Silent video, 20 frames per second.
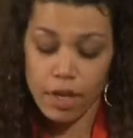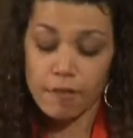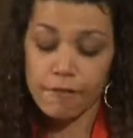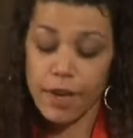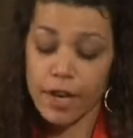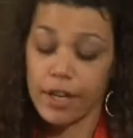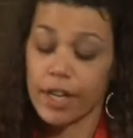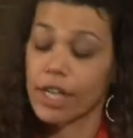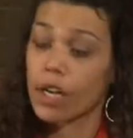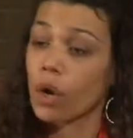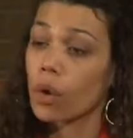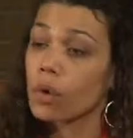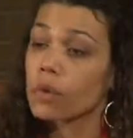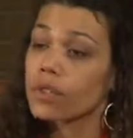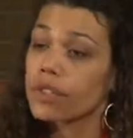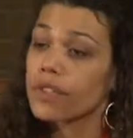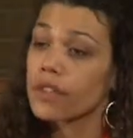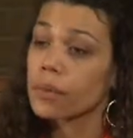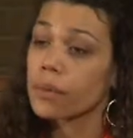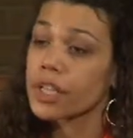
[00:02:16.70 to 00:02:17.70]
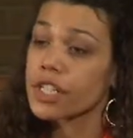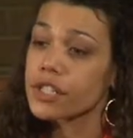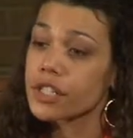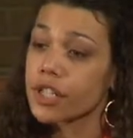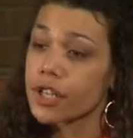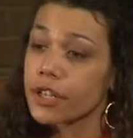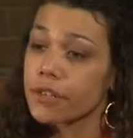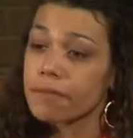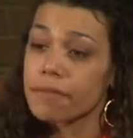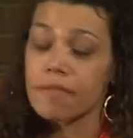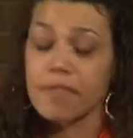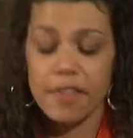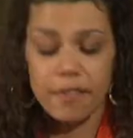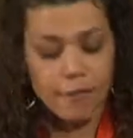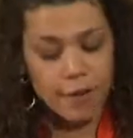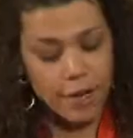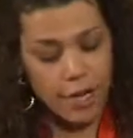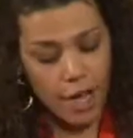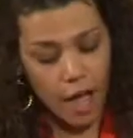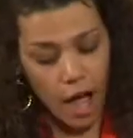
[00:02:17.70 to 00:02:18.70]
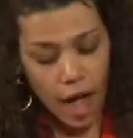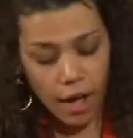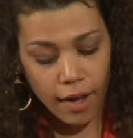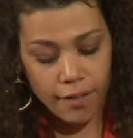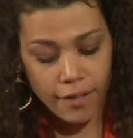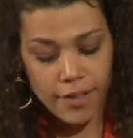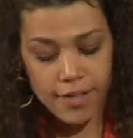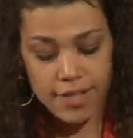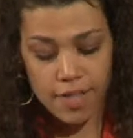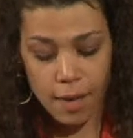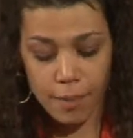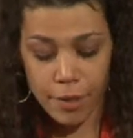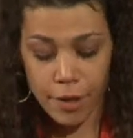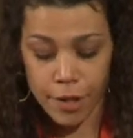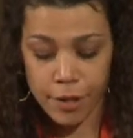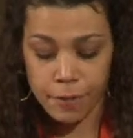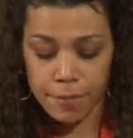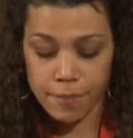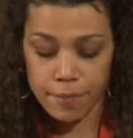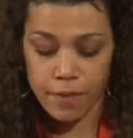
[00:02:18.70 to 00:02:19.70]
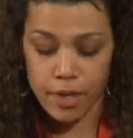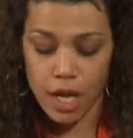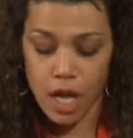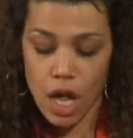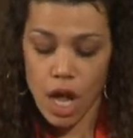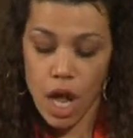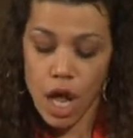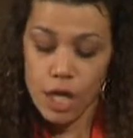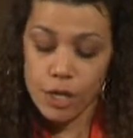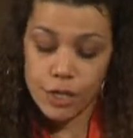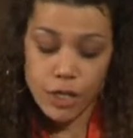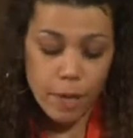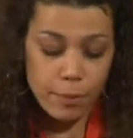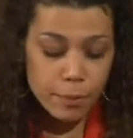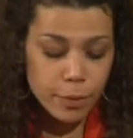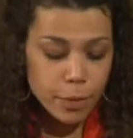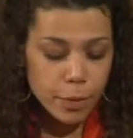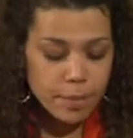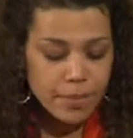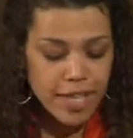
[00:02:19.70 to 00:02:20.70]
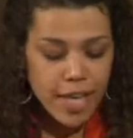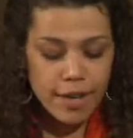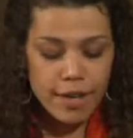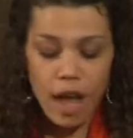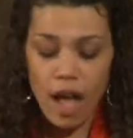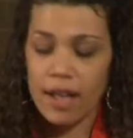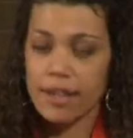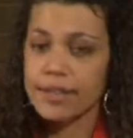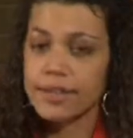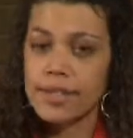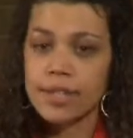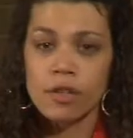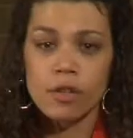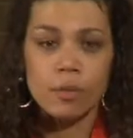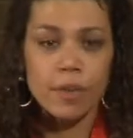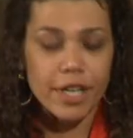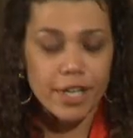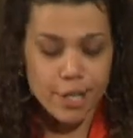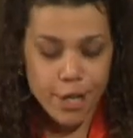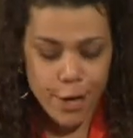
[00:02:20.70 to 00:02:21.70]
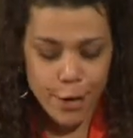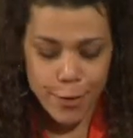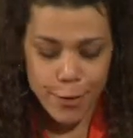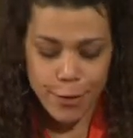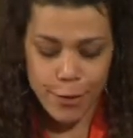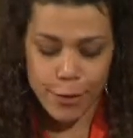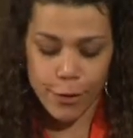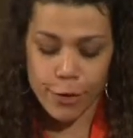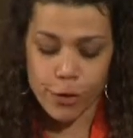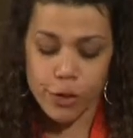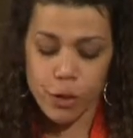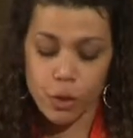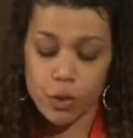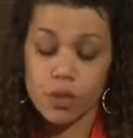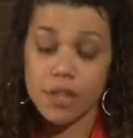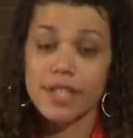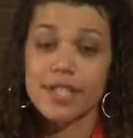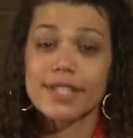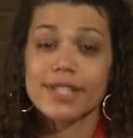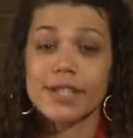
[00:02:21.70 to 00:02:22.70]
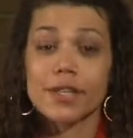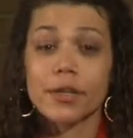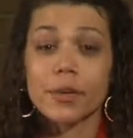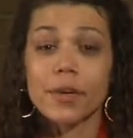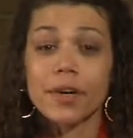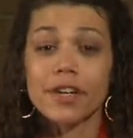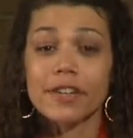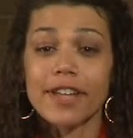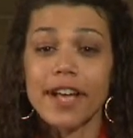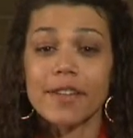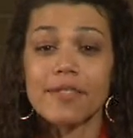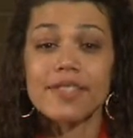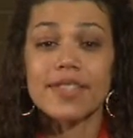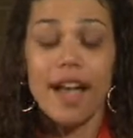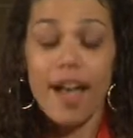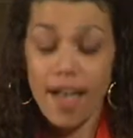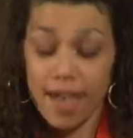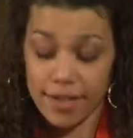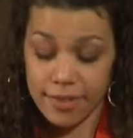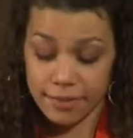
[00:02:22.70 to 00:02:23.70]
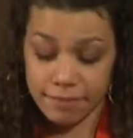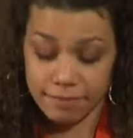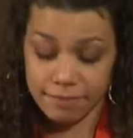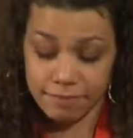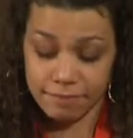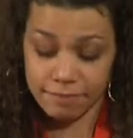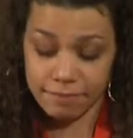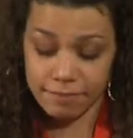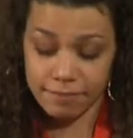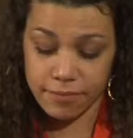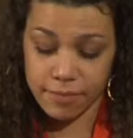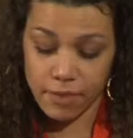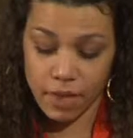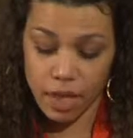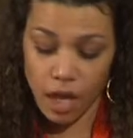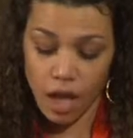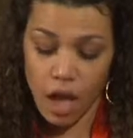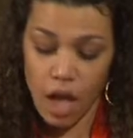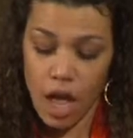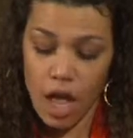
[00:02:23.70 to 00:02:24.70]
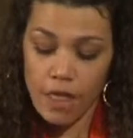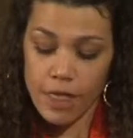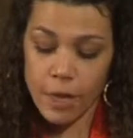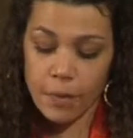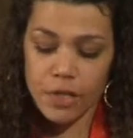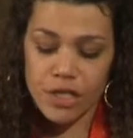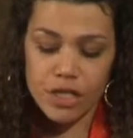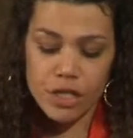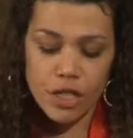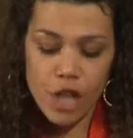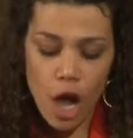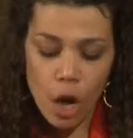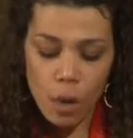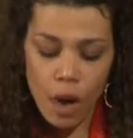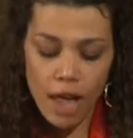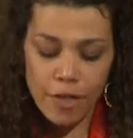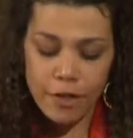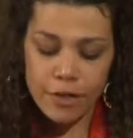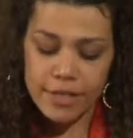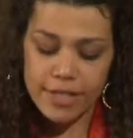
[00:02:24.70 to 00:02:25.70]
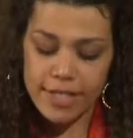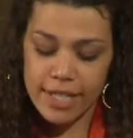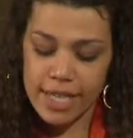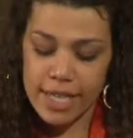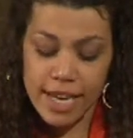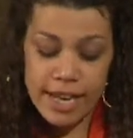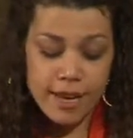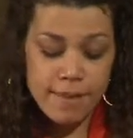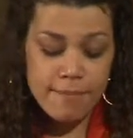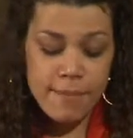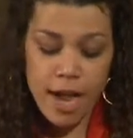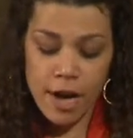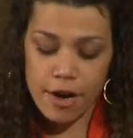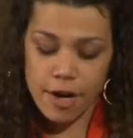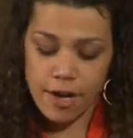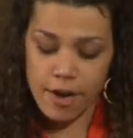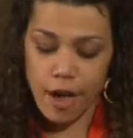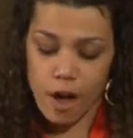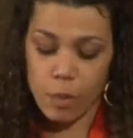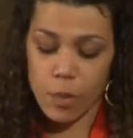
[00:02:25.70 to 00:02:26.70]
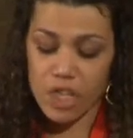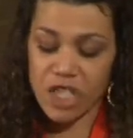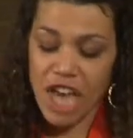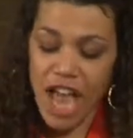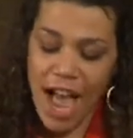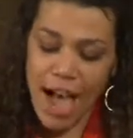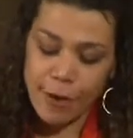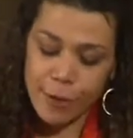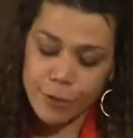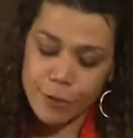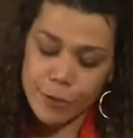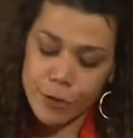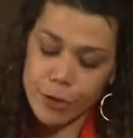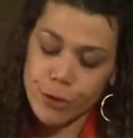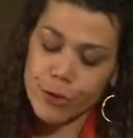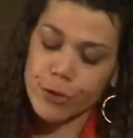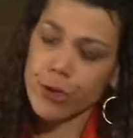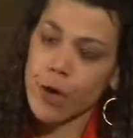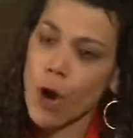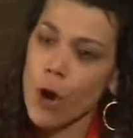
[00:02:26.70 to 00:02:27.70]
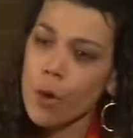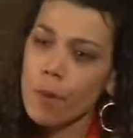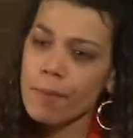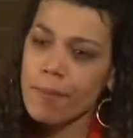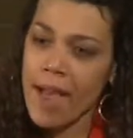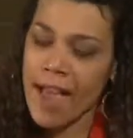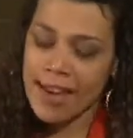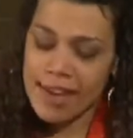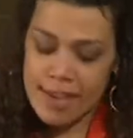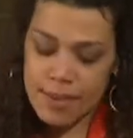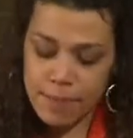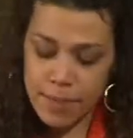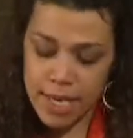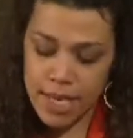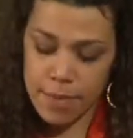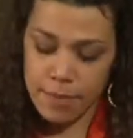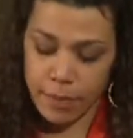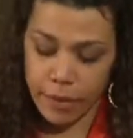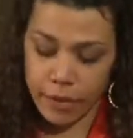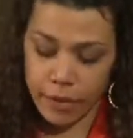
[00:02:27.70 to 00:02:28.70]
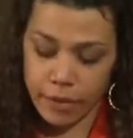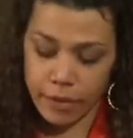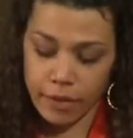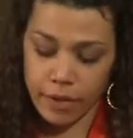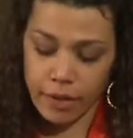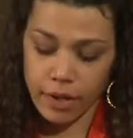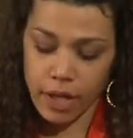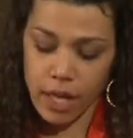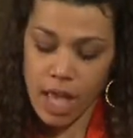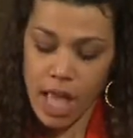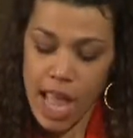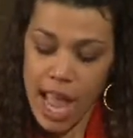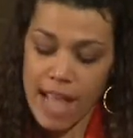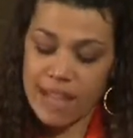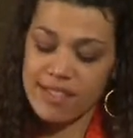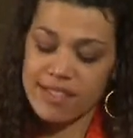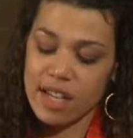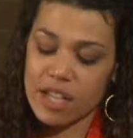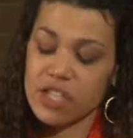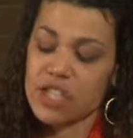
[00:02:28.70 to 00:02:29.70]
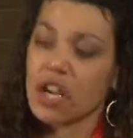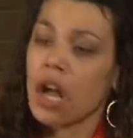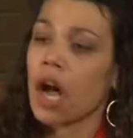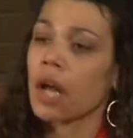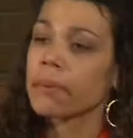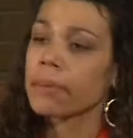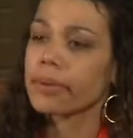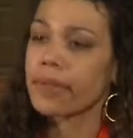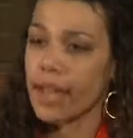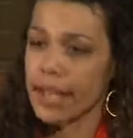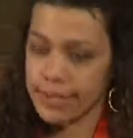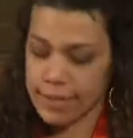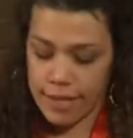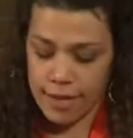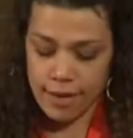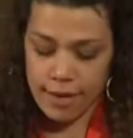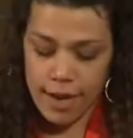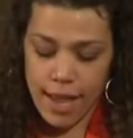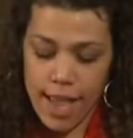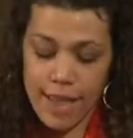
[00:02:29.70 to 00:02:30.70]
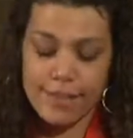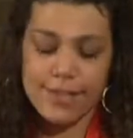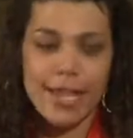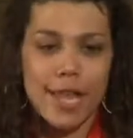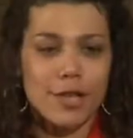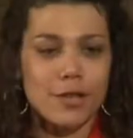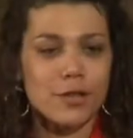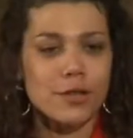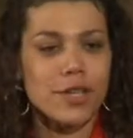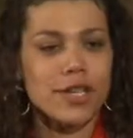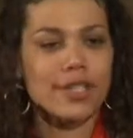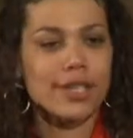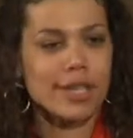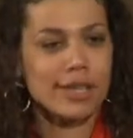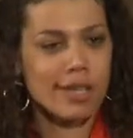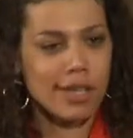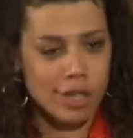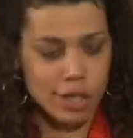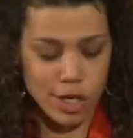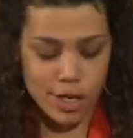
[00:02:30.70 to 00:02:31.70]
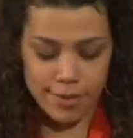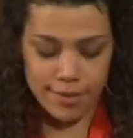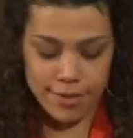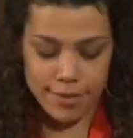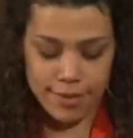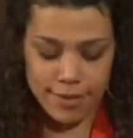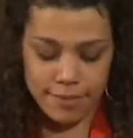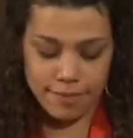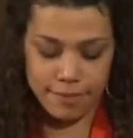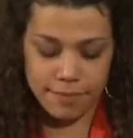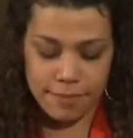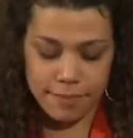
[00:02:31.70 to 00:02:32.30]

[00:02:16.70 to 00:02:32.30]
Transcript: very cold in the winter, very hot in the summer. Some rooms had not a single window so the children could see the world outside. There was no other city in America which housed so many people in such an unpleasant and dangerous conditions.